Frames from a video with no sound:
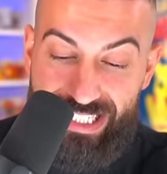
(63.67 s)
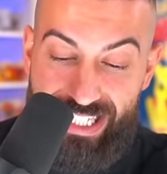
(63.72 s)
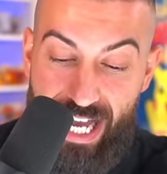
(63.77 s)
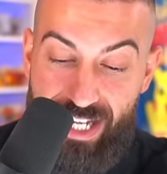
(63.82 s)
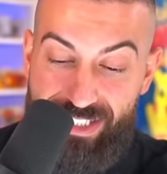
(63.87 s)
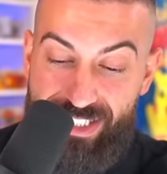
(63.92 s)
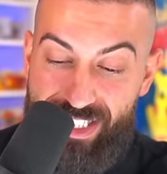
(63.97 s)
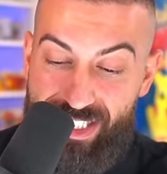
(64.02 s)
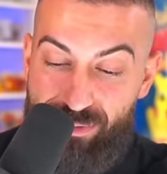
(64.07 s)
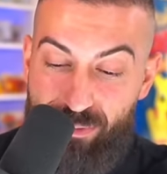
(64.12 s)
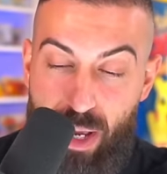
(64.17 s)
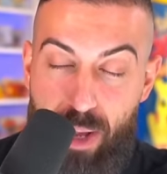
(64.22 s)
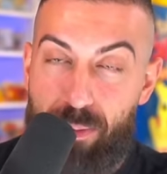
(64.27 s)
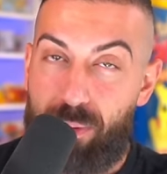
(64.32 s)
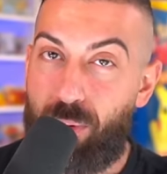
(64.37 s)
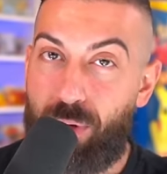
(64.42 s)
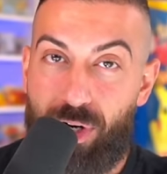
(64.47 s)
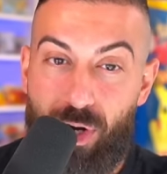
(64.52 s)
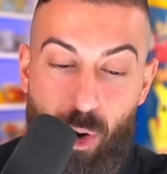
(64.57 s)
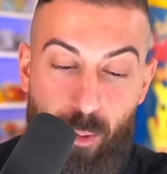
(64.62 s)
that just made
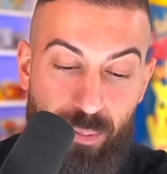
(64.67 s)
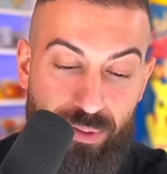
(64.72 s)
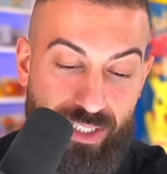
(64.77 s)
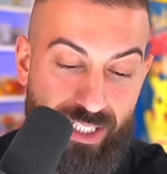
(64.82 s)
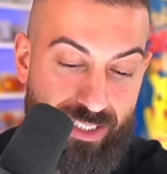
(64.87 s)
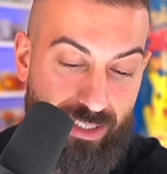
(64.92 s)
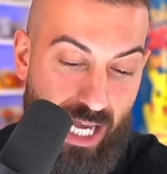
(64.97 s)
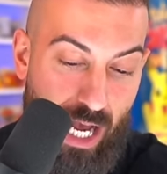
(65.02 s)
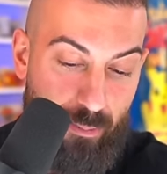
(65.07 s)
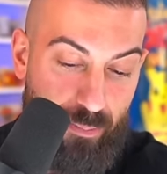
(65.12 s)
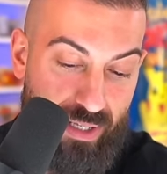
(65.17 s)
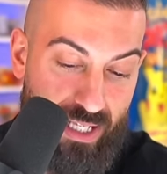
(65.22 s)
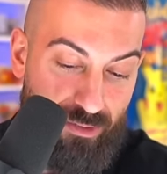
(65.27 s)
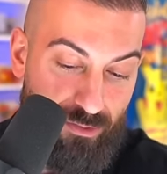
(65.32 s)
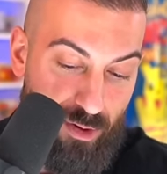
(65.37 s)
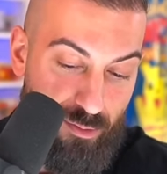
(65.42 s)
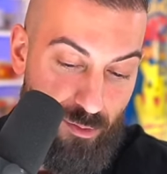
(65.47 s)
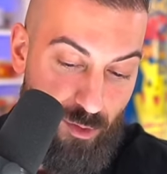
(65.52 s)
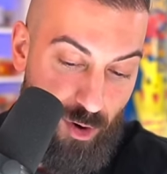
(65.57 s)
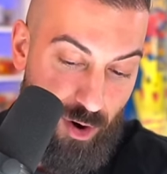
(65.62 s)
me want to open this up
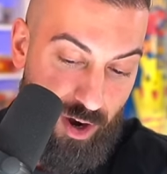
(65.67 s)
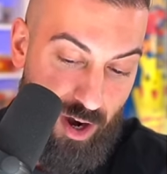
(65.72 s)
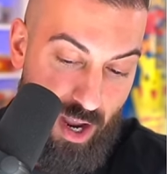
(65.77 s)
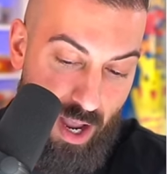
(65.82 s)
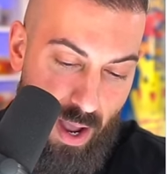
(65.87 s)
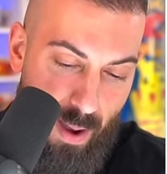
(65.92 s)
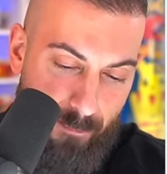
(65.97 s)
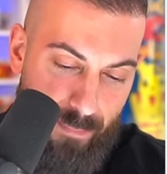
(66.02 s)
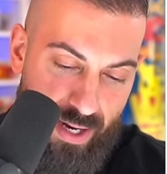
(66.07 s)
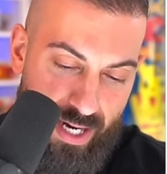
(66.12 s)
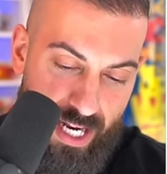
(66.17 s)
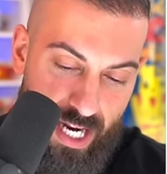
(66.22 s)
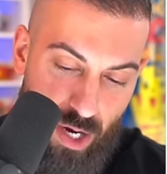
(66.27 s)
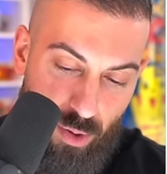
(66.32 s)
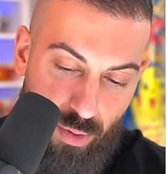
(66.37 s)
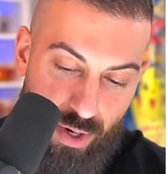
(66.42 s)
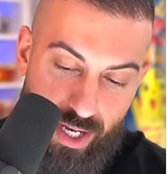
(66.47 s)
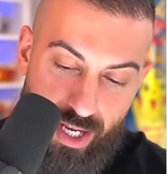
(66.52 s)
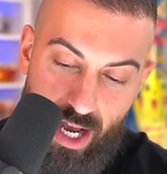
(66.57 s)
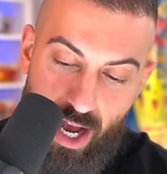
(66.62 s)
even more. But
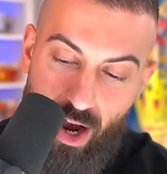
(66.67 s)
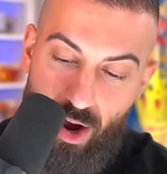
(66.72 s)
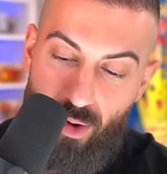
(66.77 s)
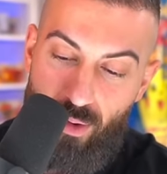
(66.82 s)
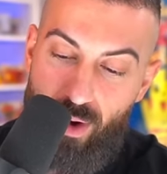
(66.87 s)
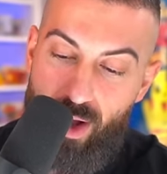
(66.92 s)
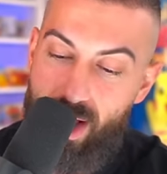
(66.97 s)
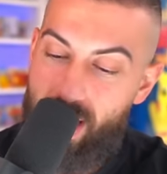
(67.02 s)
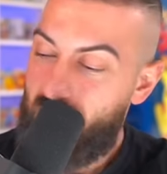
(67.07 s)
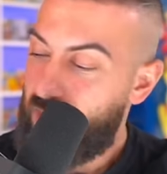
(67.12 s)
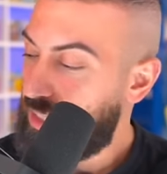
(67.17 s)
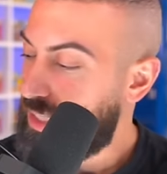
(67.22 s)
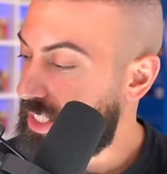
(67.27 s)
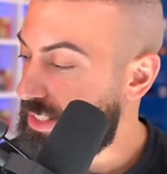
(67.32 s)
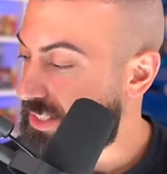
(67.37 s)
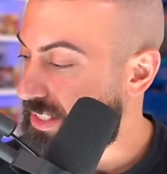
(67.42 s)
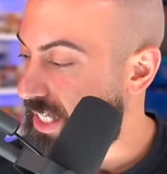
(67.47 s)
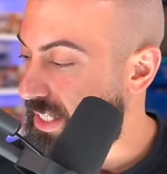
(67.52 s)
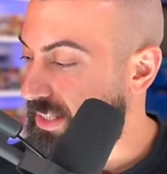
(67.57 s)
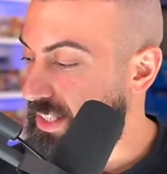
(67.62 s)
here we go.
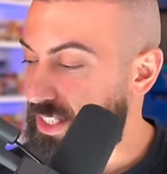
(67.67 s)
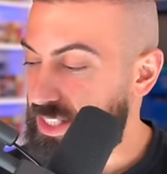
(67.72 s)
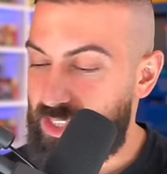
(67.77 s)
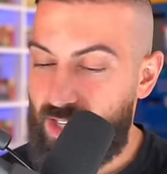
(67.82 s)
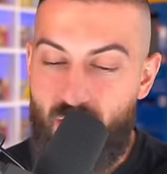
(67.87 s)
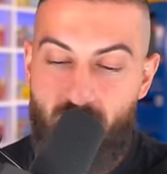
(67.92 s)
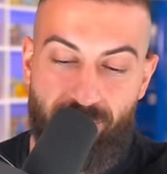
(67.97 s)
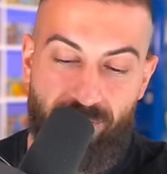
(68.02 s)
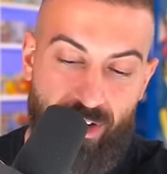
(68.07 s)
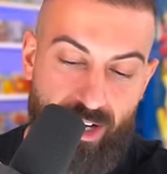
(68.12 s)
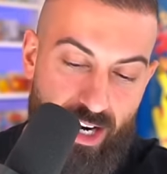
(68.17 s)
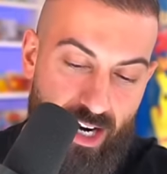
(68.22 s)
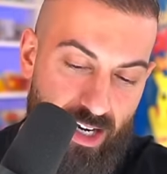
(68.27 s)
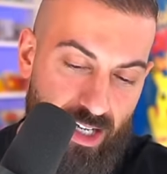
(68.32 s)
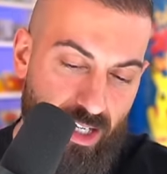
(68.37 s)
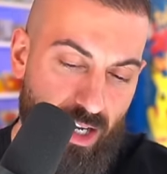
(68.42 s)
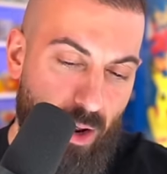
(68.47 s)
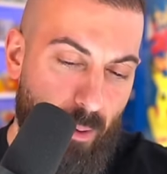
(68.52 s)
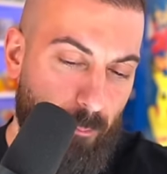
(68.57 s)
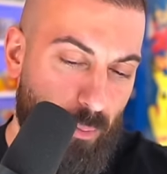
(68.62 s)
Let's get this off of
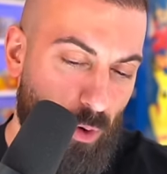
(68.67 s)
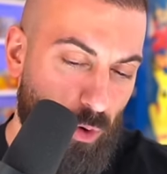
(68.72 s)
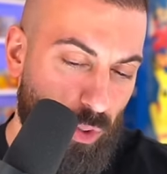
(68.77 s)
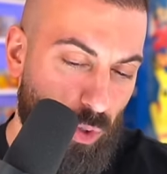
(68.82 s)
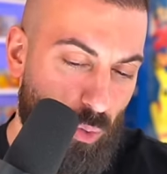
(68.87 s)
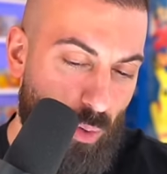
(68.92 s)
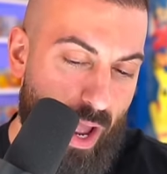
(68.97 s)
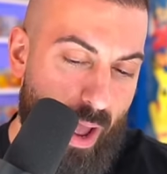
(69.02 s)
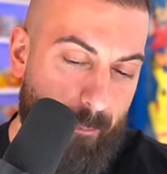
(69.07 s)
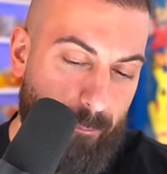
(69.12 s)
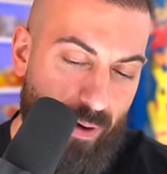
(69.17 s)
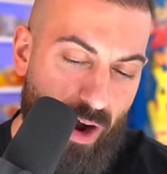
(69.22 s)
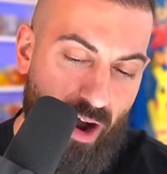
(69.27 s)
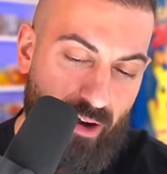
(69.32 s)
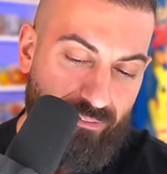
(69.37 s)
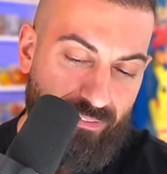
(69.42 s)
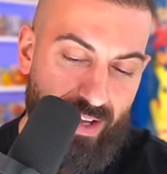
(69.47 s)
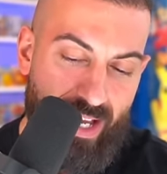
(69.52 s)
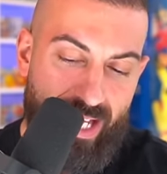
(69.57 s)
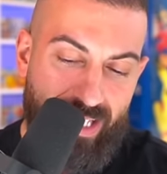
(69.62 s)
here, pull the wrap
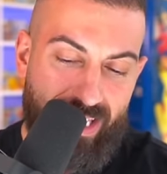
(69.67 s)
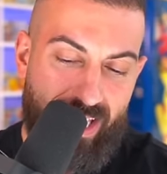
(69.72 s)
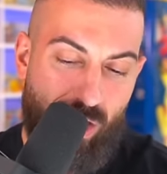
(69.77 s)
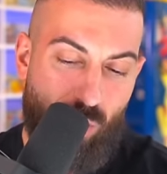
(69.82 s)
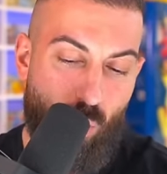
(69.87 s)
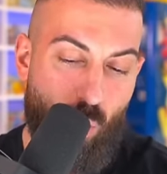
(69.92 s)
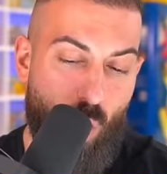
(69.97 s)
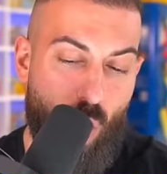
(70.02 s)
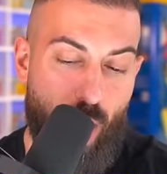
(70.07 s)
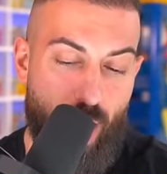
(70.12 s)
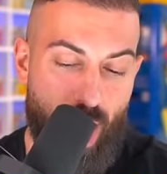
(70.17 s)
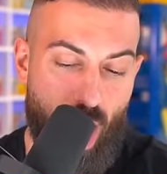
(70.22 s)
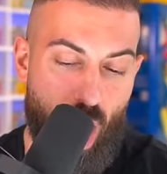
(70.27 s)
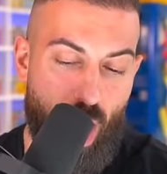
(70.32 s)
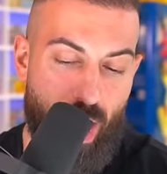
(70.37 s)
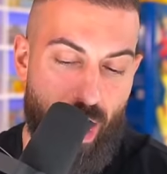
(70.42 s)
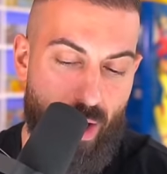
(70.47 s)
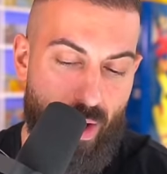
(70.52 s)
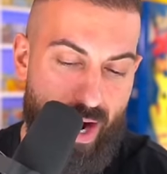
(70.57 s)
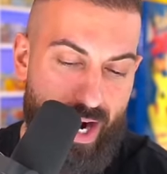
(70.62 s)
off. The
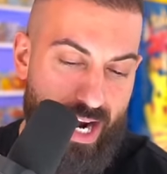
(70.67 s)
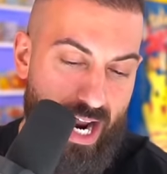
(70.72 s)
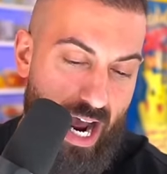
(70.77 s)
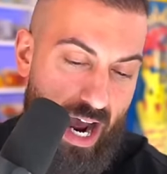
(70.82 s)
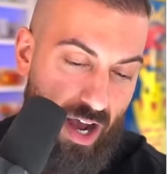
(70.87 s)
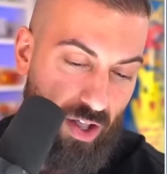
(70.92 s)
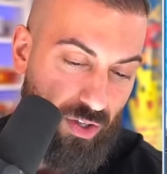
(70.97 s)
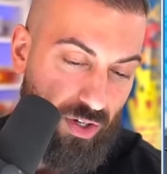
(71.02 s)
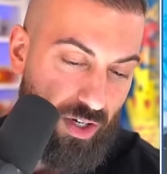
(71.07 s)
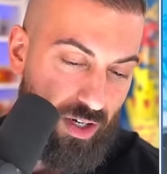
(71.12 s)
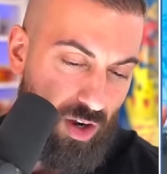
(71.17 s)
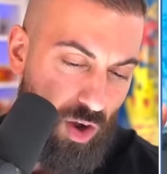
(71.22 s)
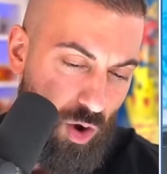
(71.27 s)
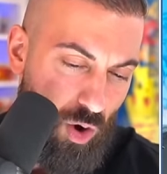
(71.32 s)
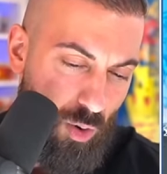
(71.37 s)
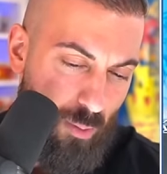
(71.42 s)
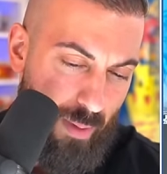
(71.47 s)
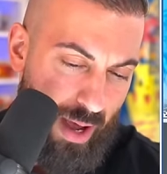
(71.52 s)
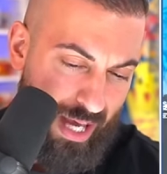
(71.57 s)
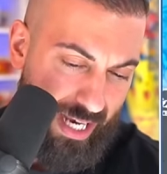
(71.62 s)
$100,
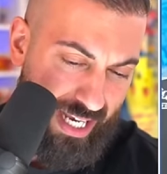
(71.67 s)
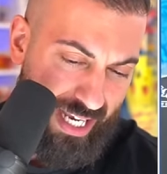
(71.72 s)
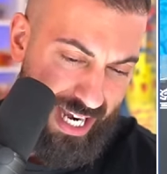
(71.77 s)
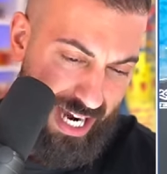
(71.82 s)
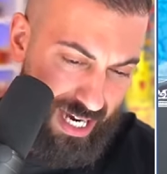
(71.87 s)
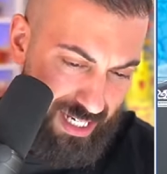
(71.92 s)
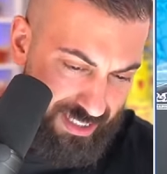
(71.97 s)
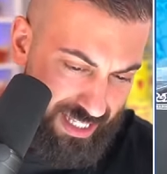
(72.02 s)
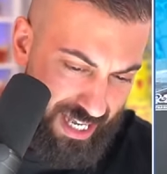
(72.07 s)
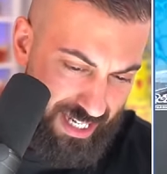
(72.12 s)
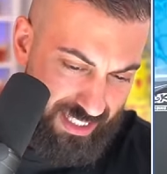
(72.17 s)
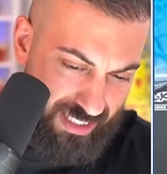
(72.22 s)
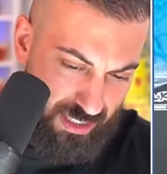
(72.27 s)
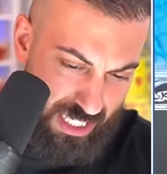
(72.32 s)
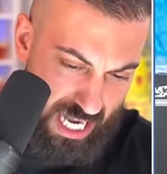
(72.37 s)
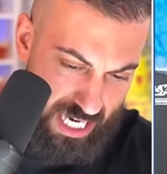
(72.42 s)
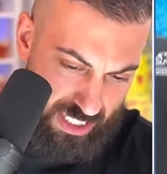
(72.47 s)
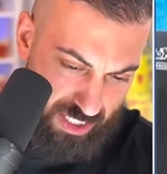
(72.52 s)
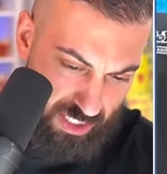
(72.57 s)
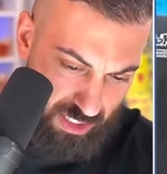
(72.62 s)
oh my god, that is
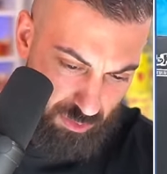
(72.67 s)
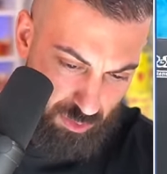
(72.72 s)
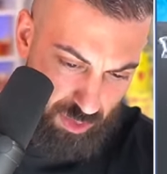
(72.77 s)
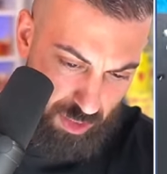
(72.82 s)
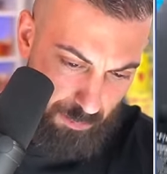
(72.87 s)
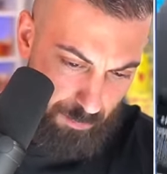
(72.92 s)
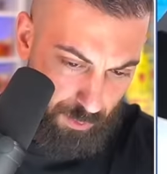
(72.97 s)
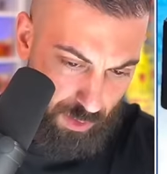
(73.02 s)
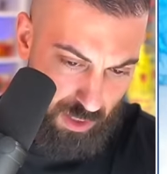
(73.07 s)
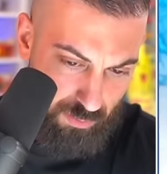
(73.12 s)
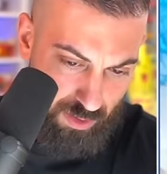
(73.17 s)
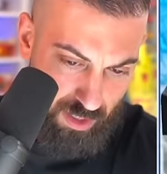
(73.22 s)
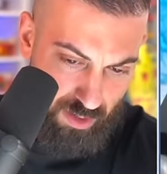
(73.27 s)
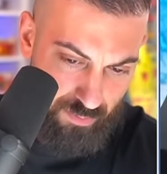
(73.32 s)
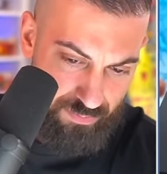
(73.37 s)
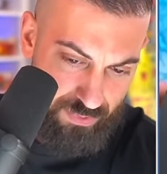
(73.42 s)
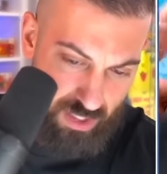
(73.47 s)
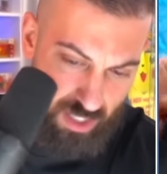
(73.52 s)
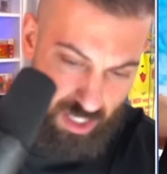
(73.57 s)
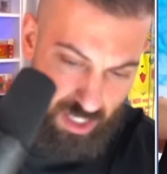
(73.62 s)
actually really premium.